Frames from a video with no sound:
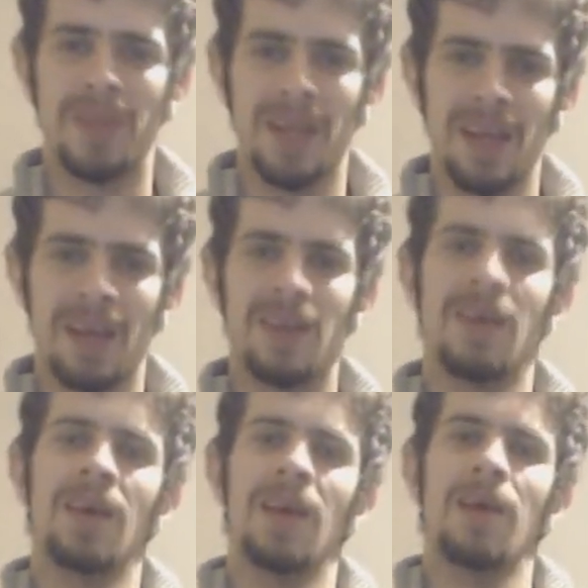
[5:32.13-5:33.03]
But then again,
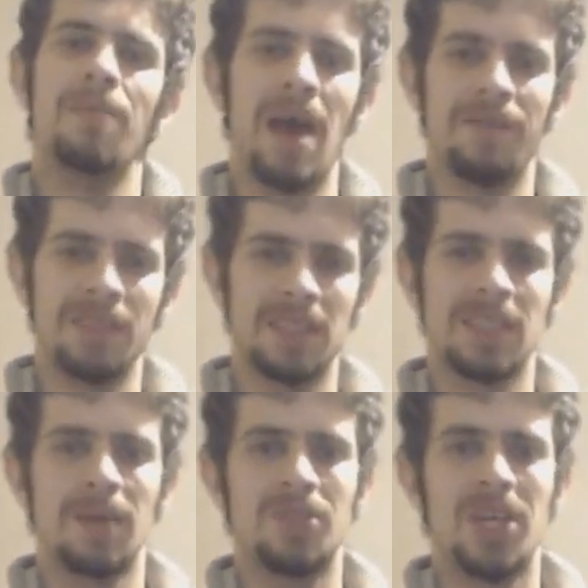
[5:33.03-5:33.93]
math is a
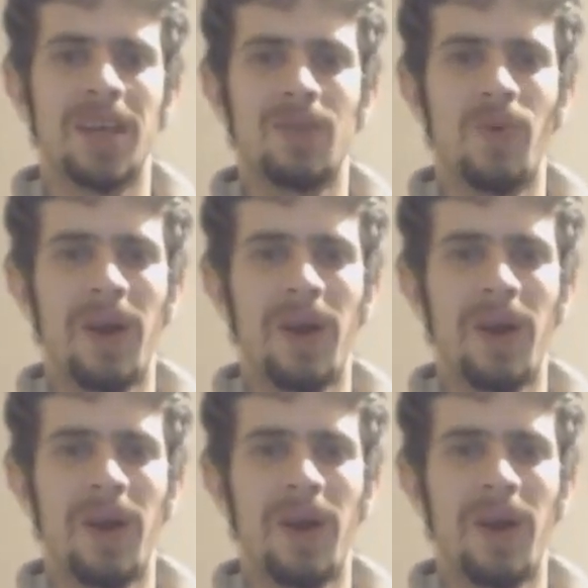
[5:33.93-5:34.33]
subject